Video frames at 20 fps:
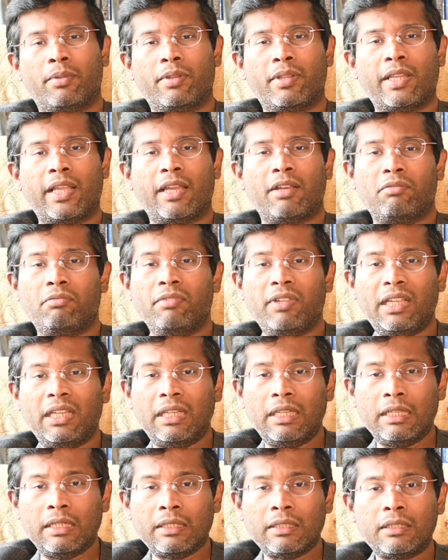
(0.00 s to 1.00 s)
that we
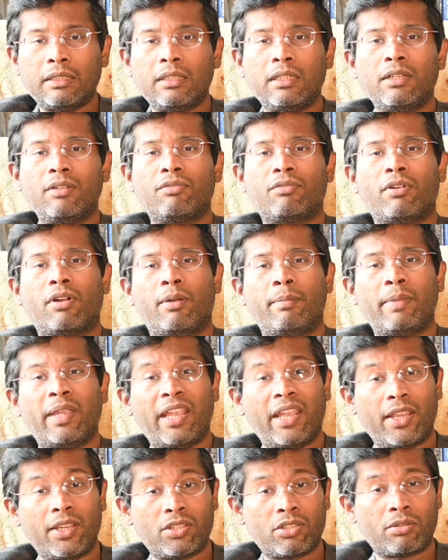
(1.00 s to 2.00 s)
learn from
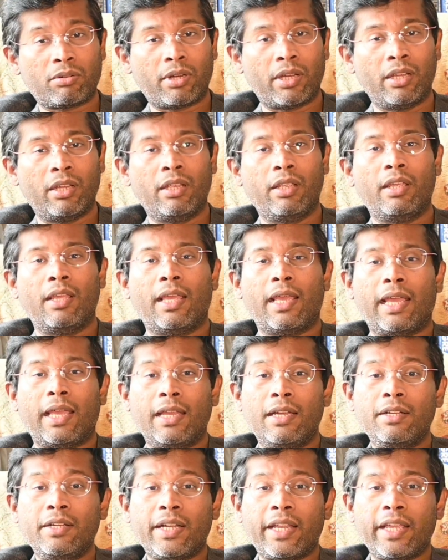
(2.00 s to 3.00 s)
history
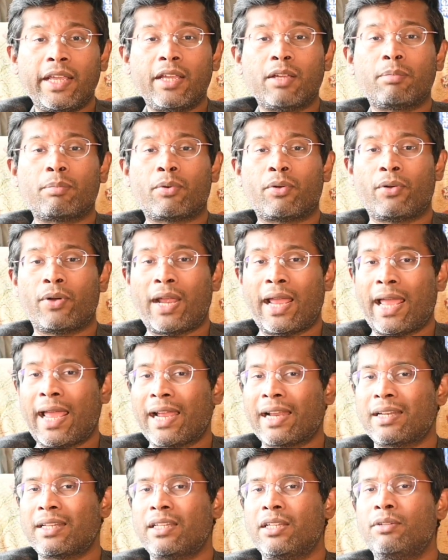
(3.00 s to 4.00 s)
and take
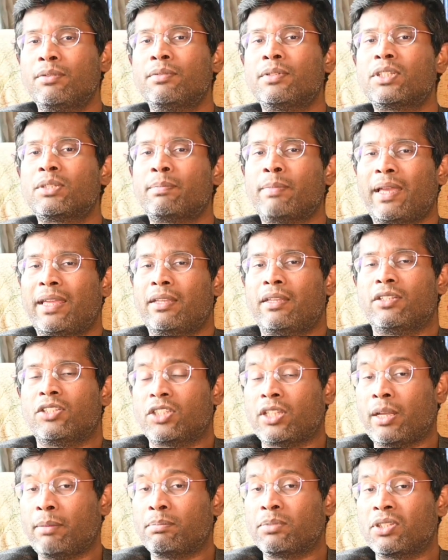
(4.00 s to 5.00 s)
proactive
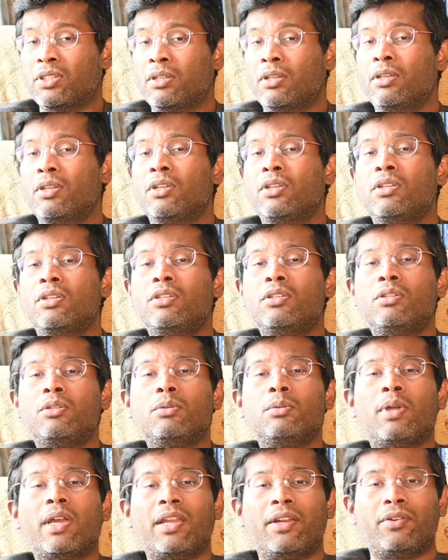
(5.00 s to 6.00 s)
steps
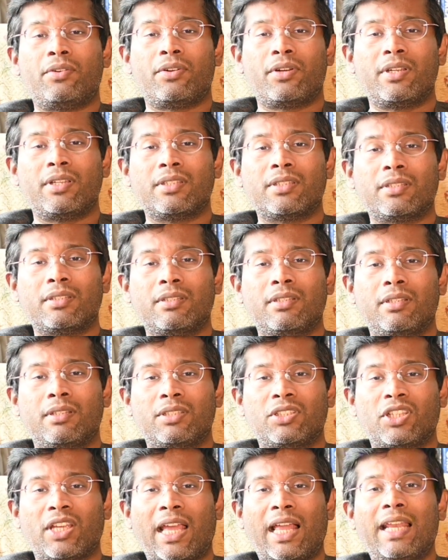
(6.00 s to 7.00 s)
to address the
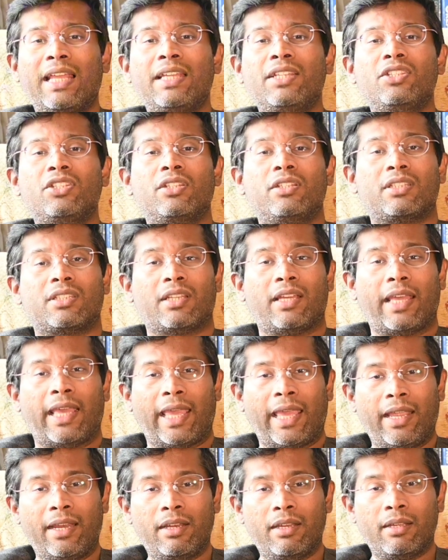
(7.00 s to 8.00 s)
challenges
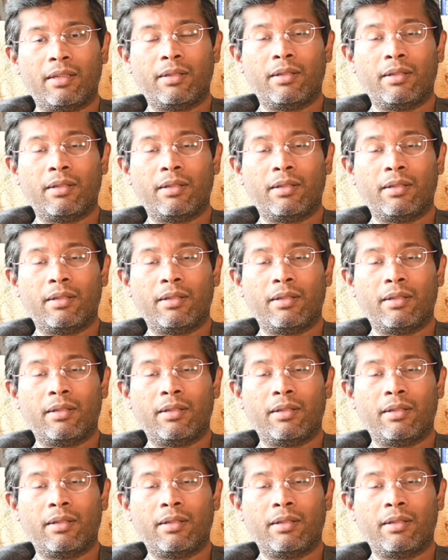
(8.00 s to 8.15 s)
ahead.